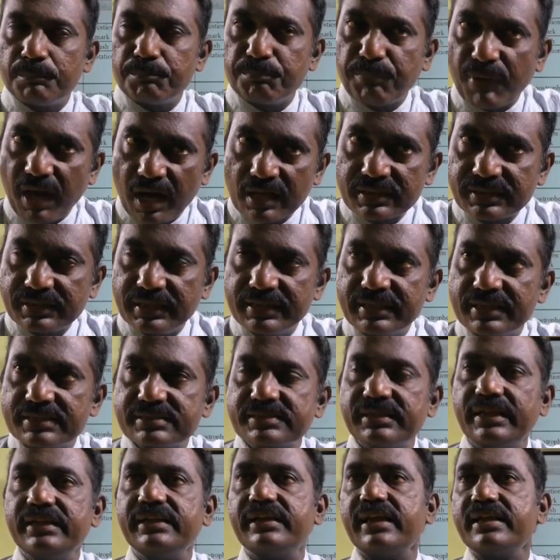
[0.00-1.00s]
part in a
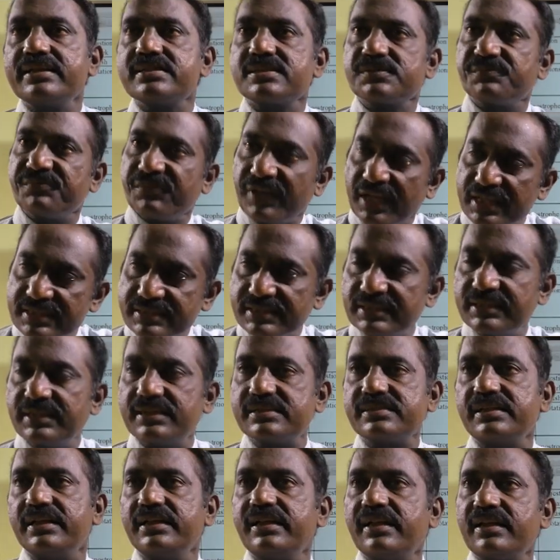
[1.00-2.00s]
sentence, phrase in a
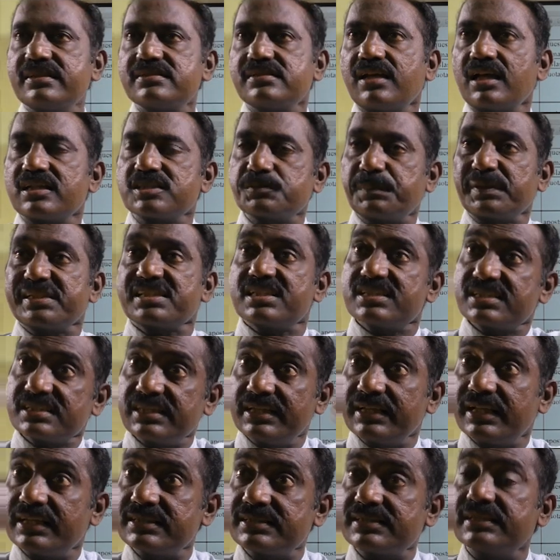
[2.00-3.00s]
sentence, or special
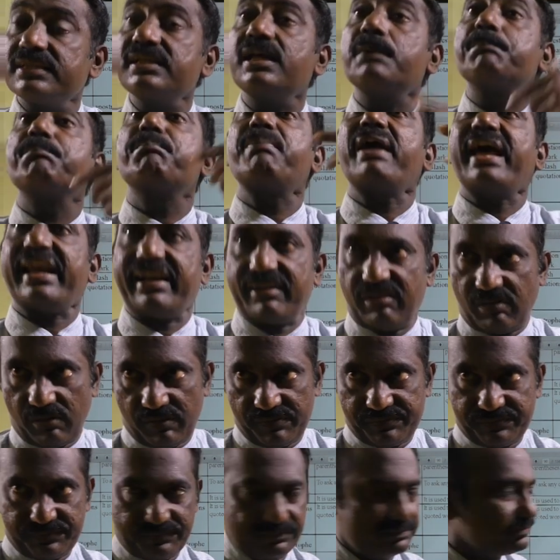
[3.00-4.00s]
sentence in a
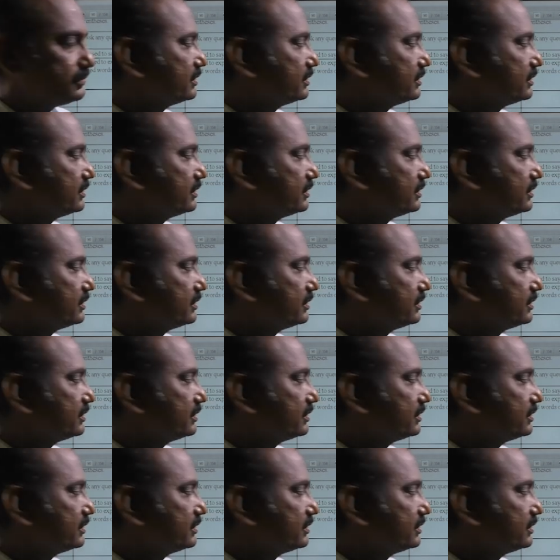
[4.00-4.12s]
paragraph.